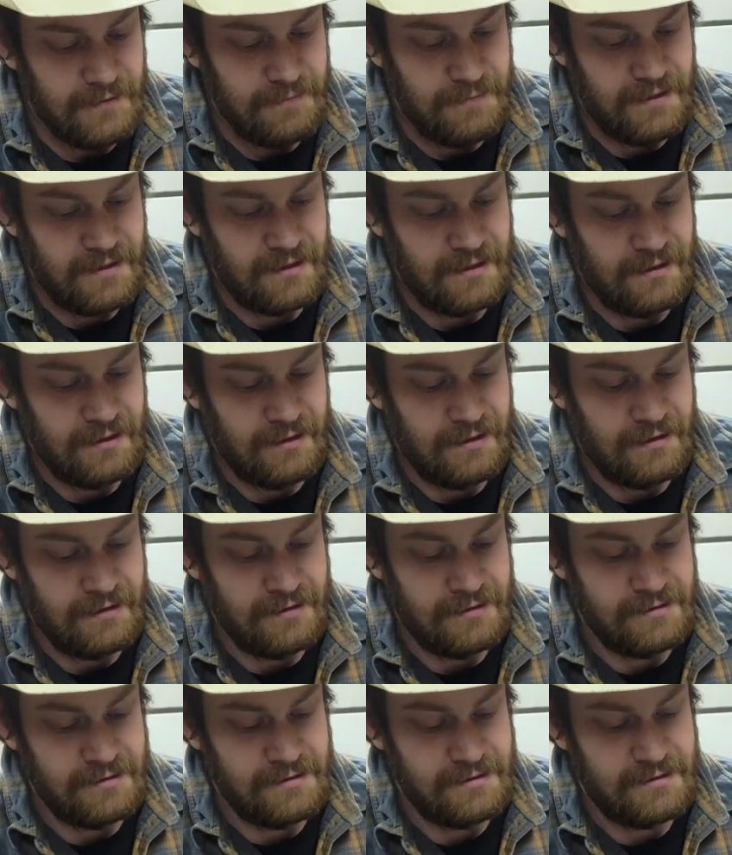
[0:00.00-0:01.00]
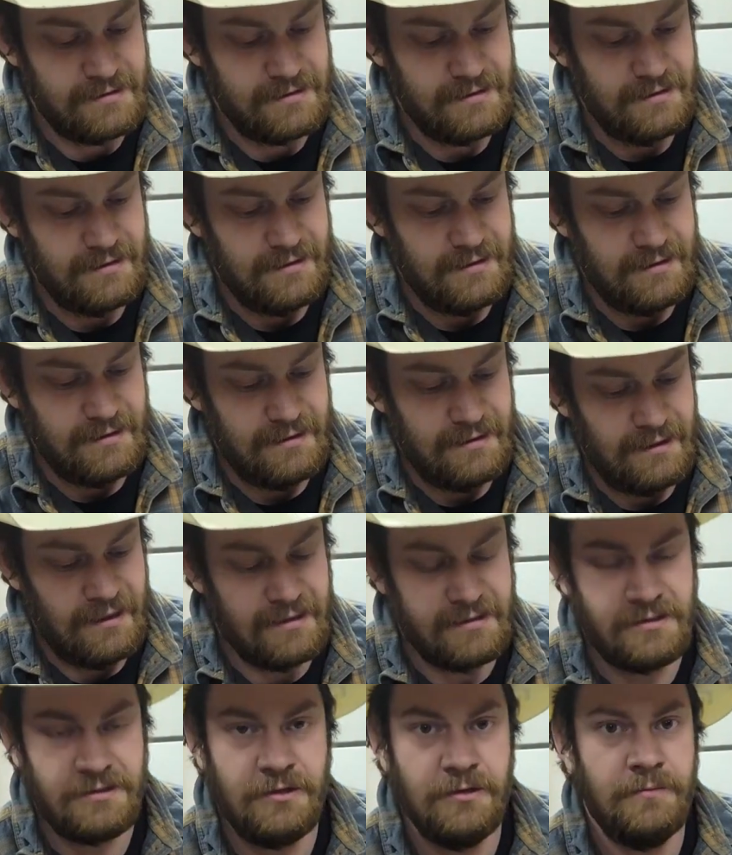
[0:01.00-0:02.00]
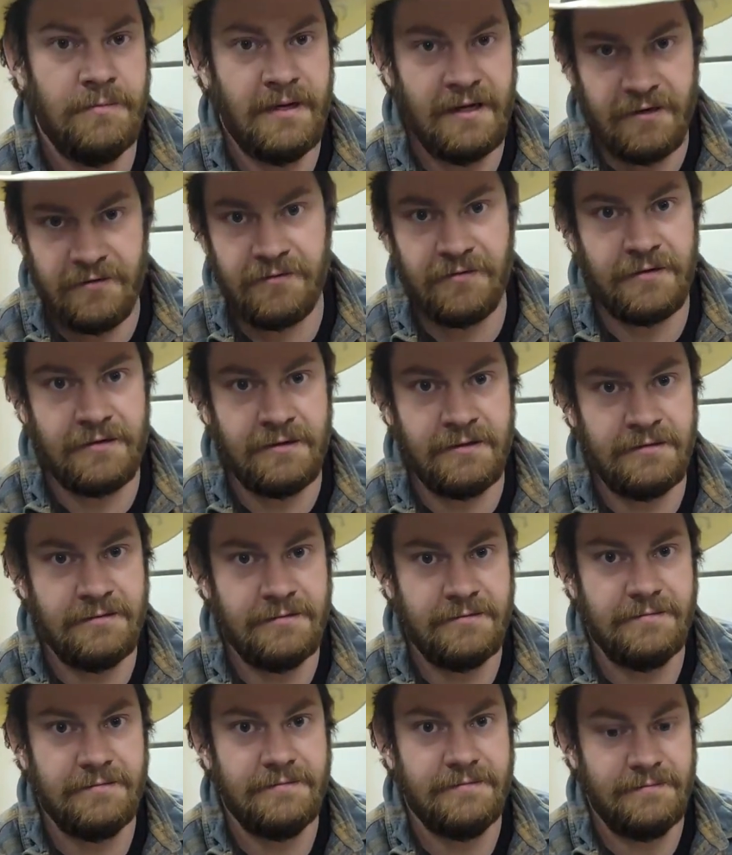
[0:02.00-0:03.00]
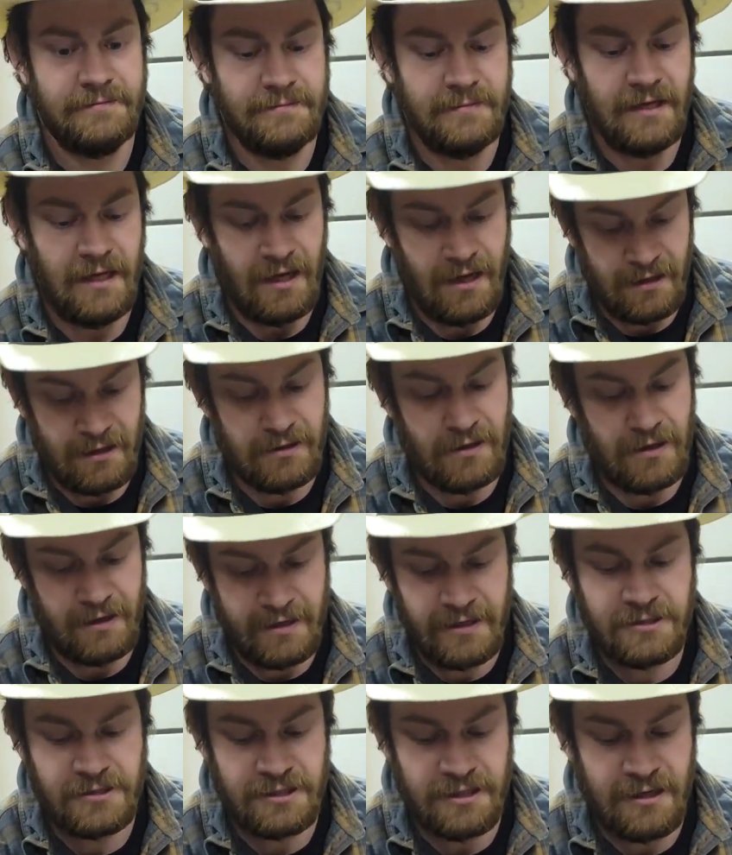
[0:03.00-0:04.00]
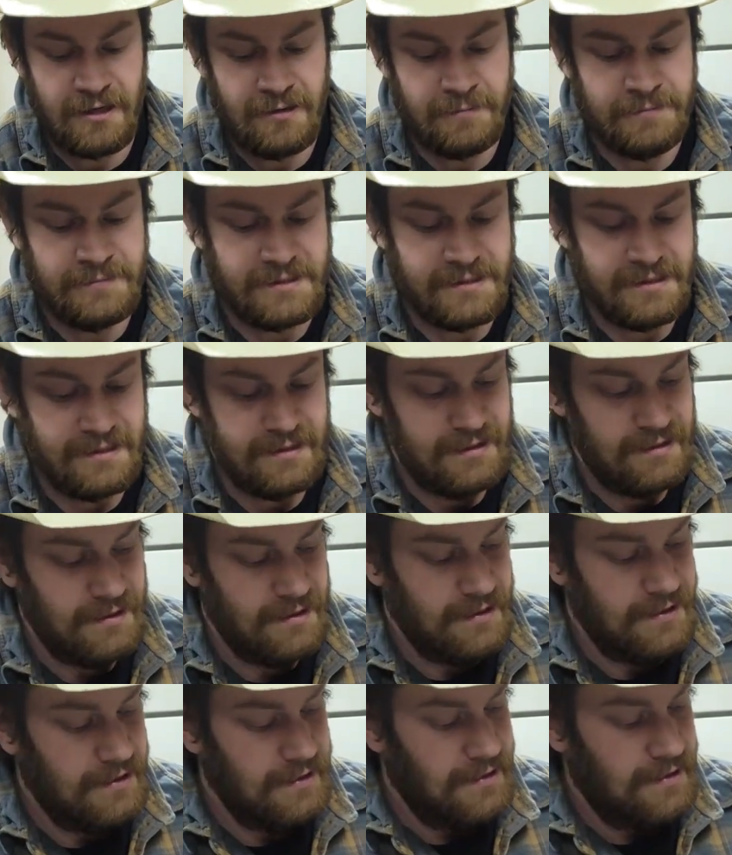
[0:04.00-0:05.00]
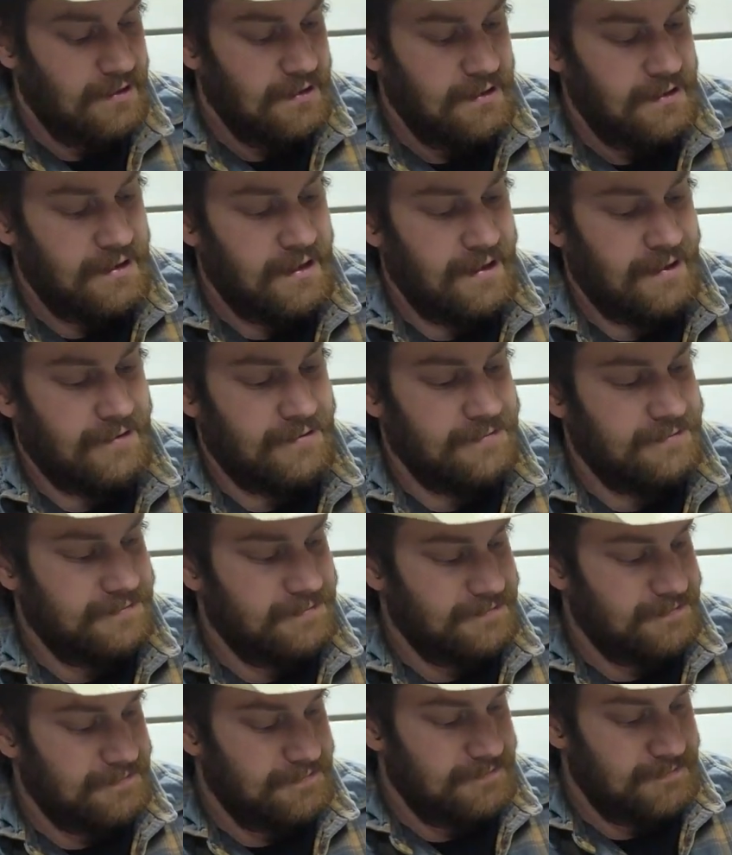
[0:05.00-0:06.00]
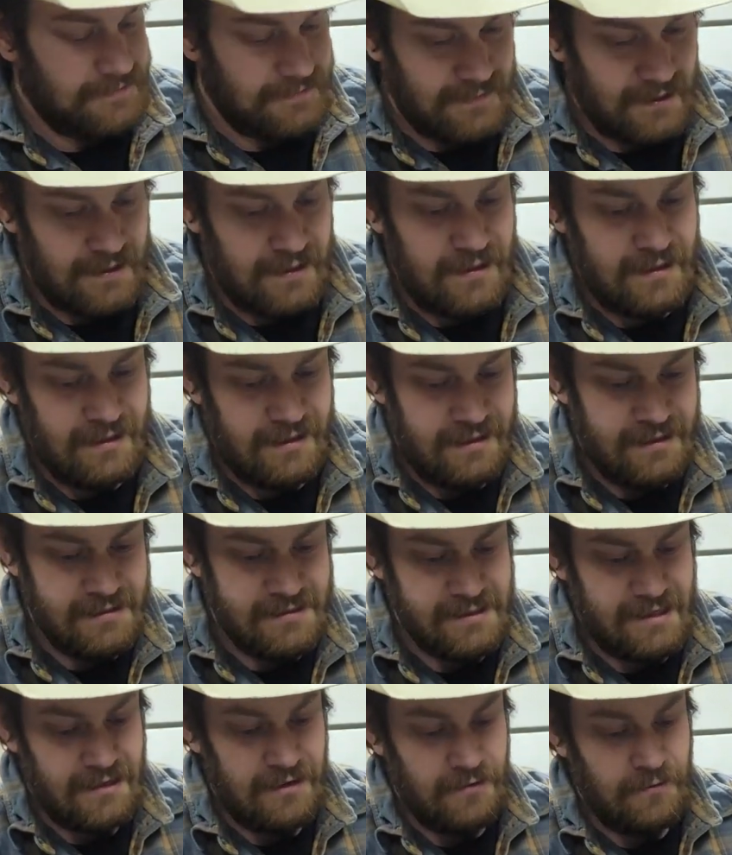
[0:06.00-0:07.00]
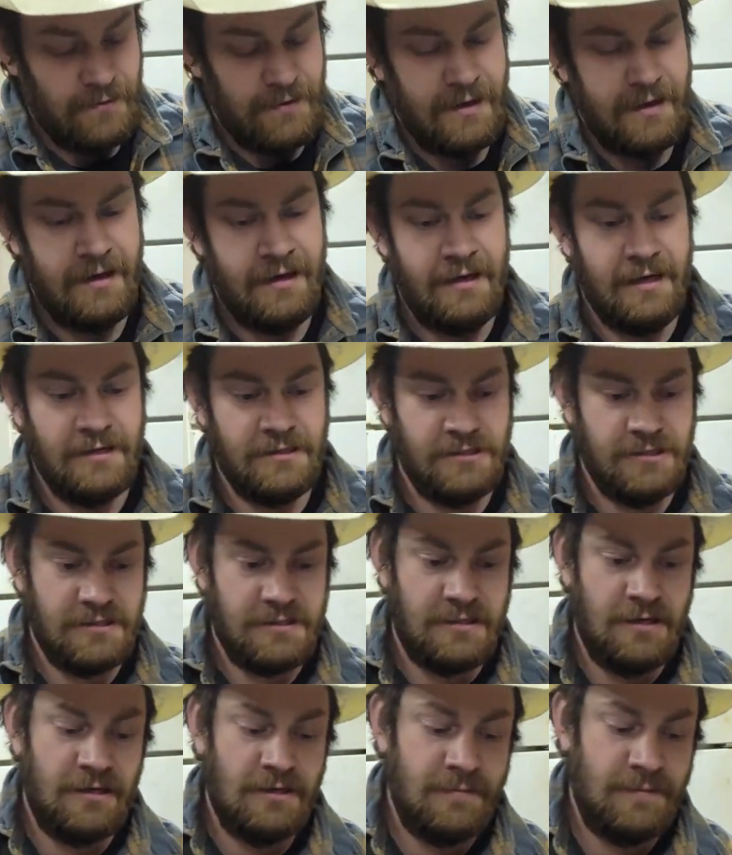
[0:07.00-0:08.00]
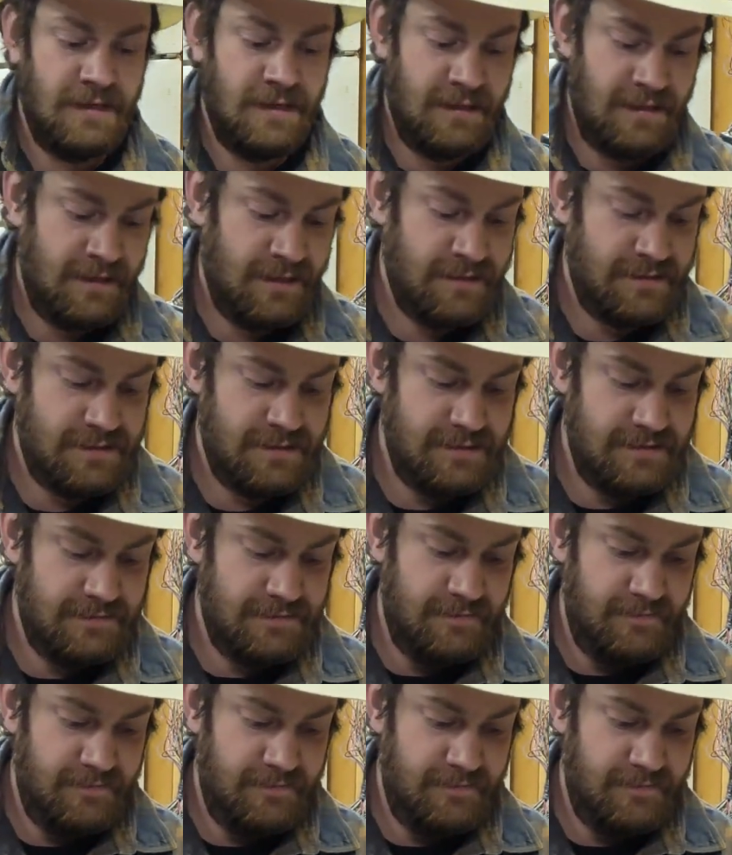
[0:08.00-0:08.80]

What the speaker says: because it's too big for a lot of jobs. Now, get this out of the way and just talk about this.